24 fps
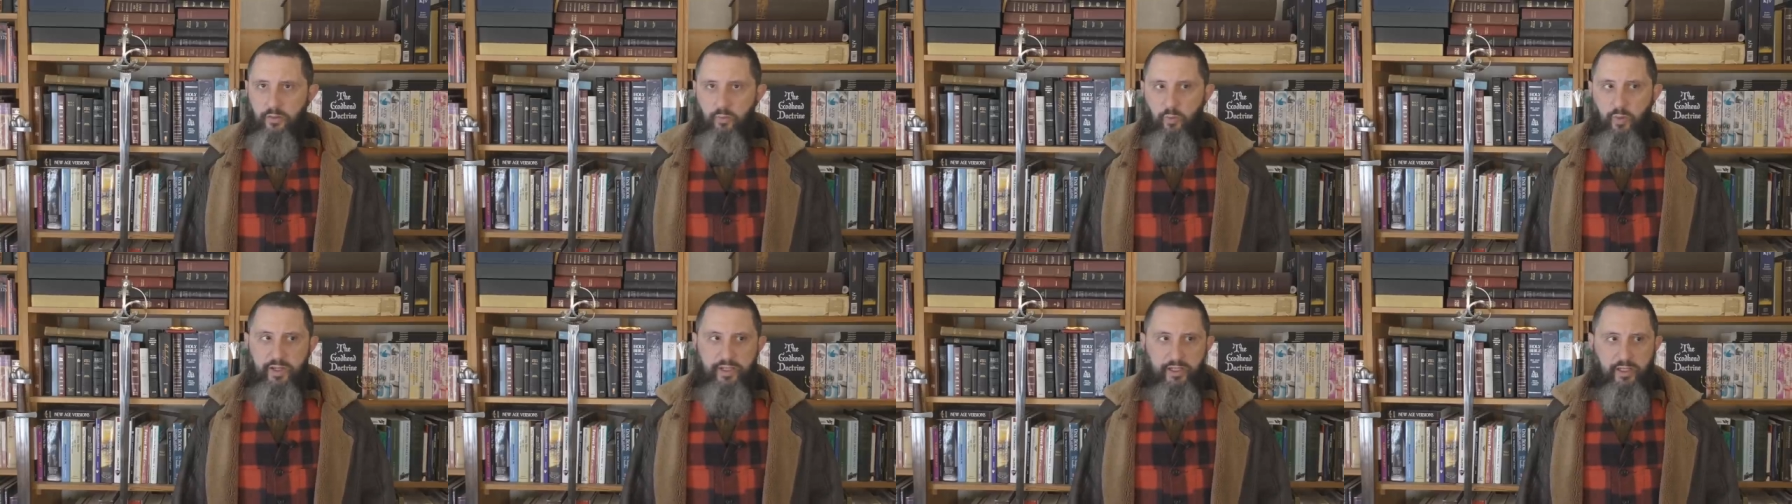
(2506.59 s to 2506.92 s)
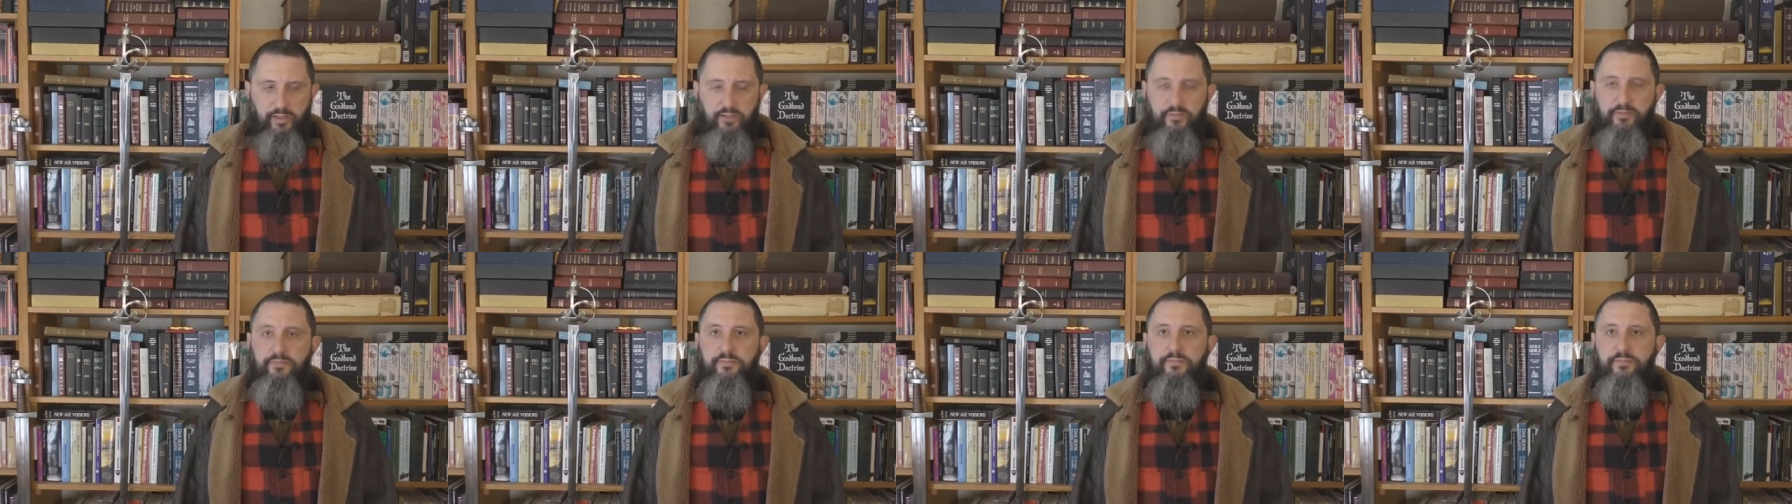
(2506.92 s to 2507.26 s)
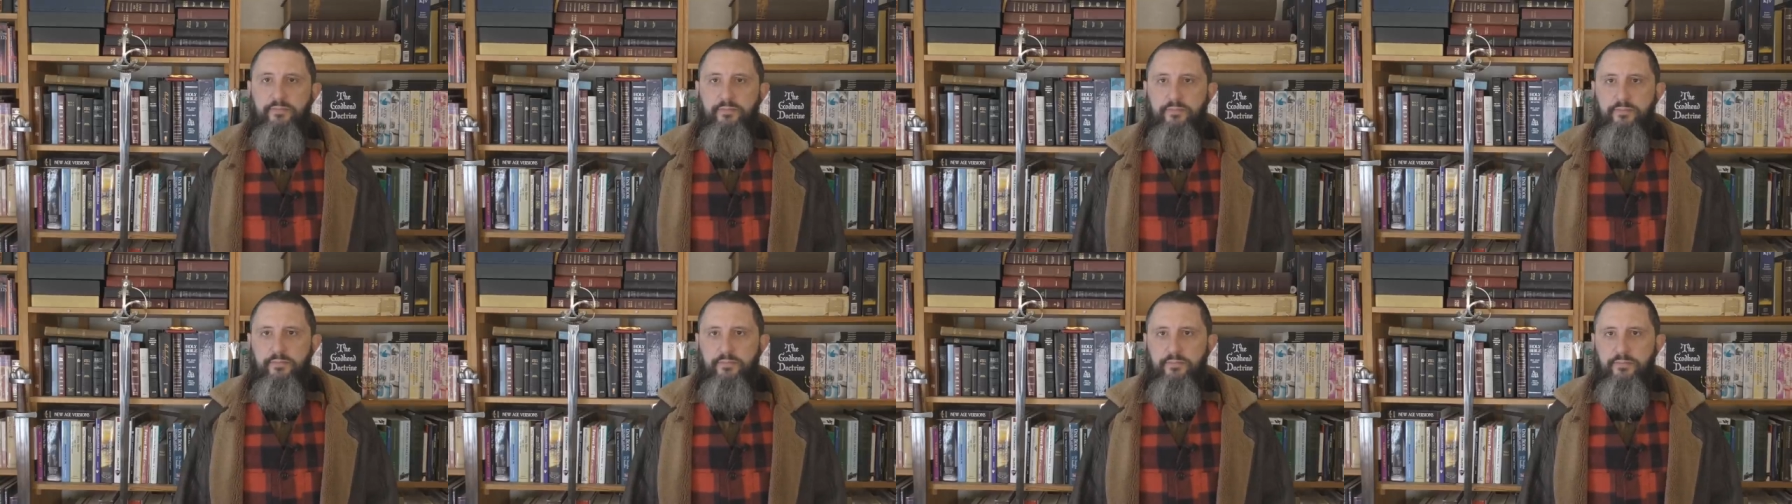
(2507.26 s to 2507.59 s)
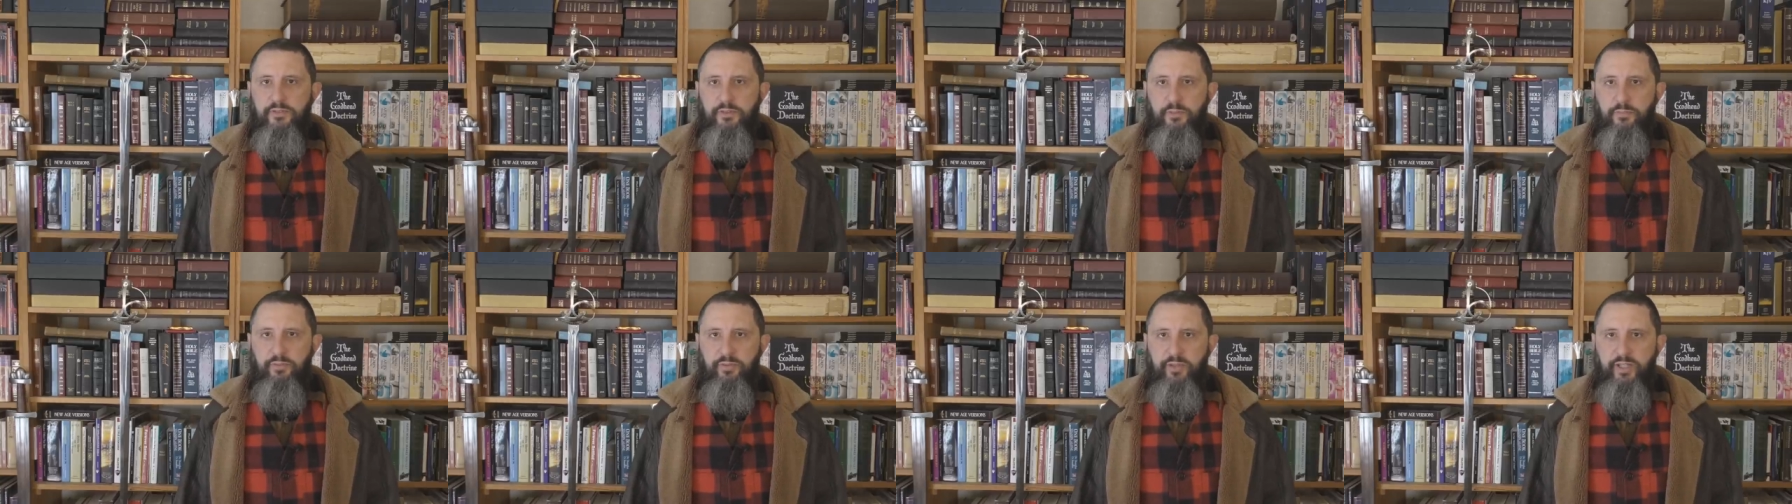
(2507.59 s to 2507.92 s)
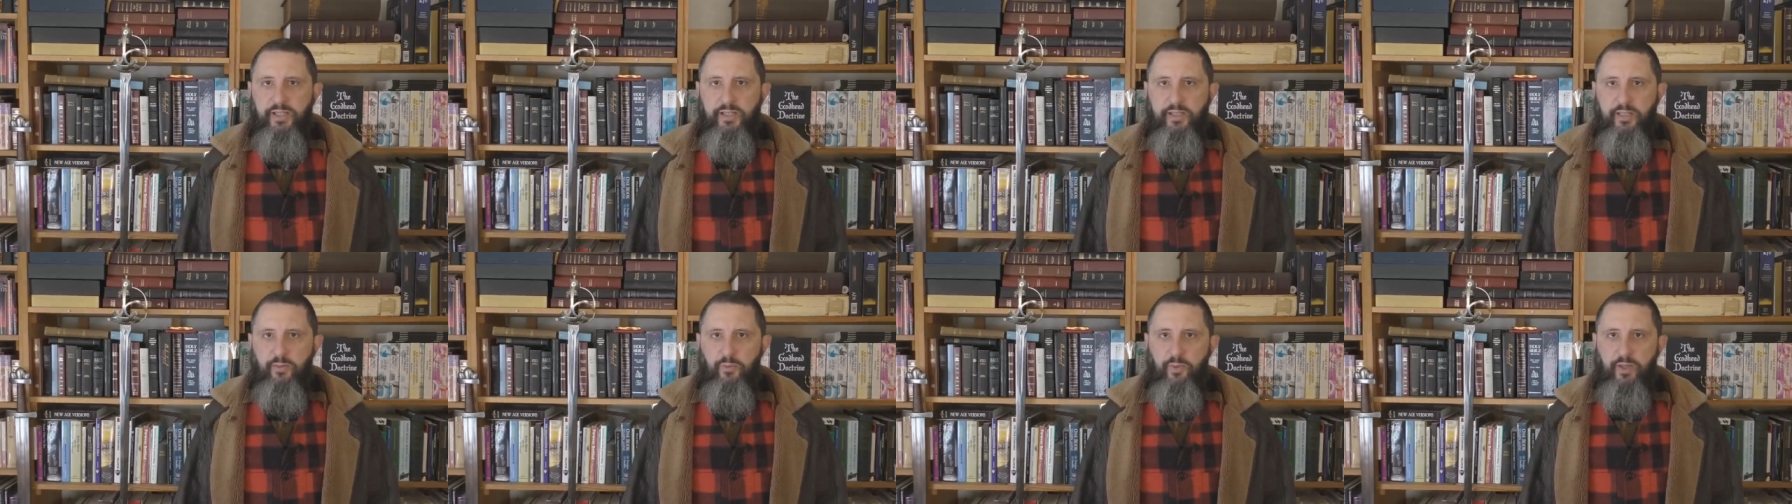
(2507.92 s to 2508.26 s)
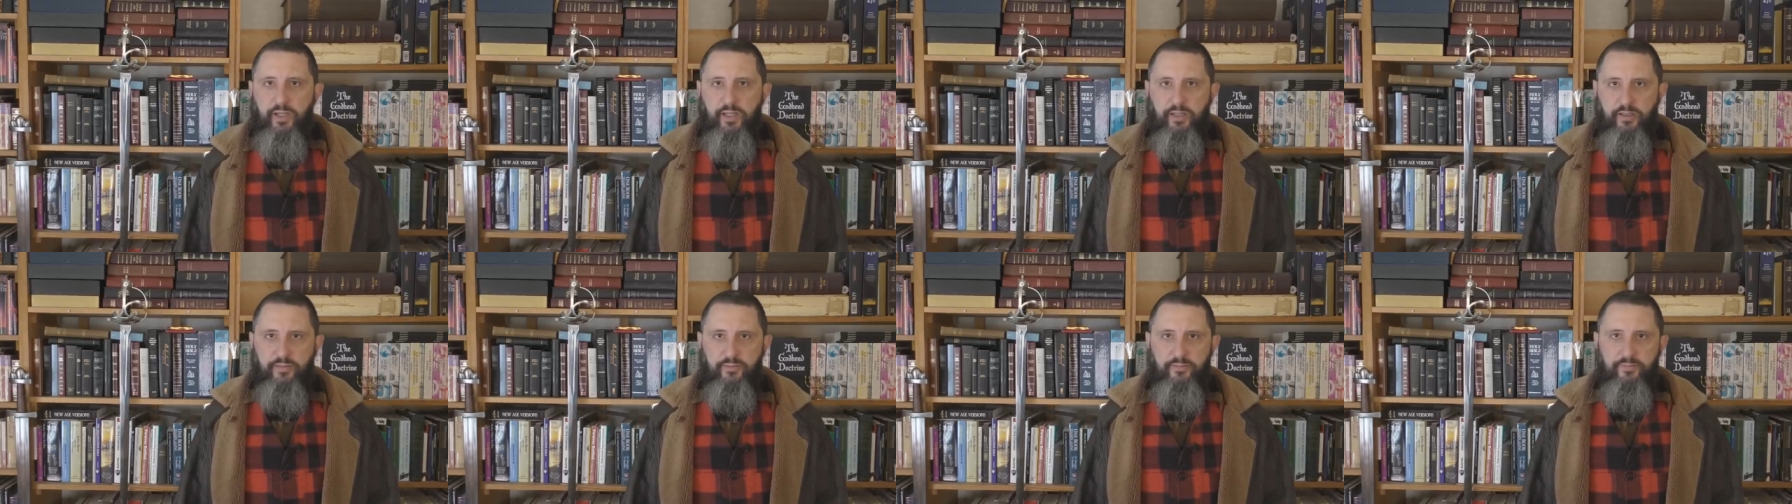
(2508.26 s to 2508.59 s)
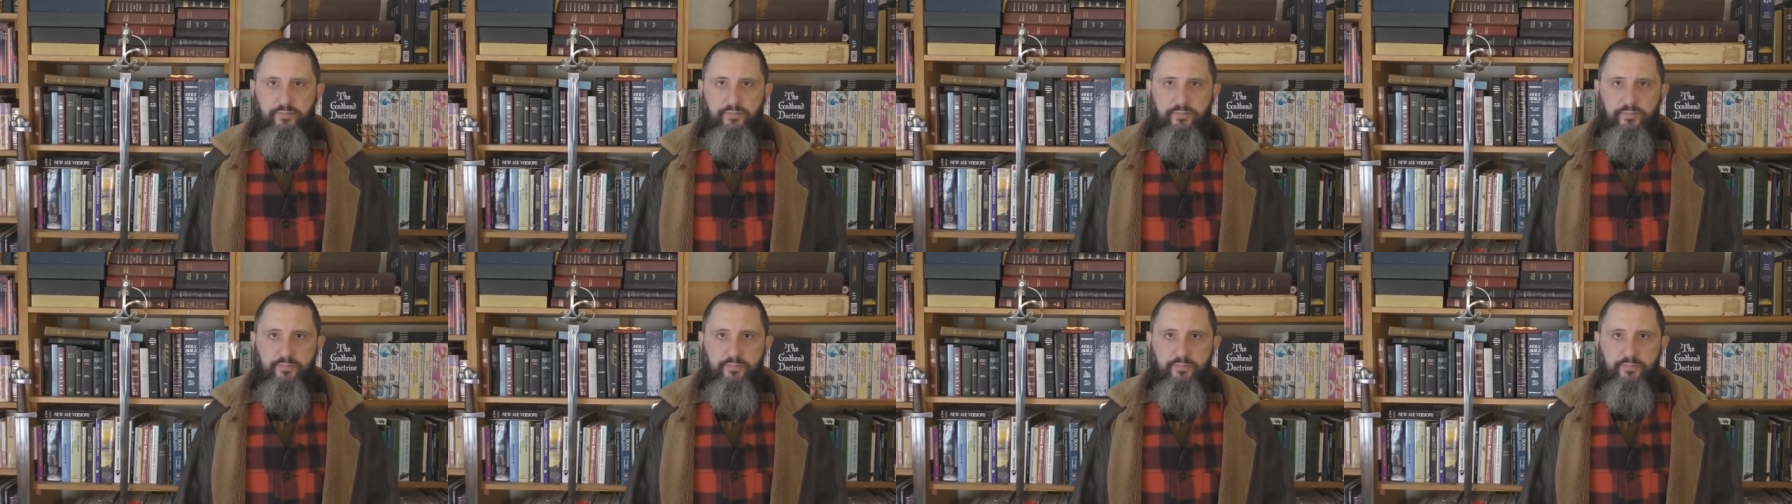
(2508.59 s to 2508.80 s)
Wicked. Completely wicked.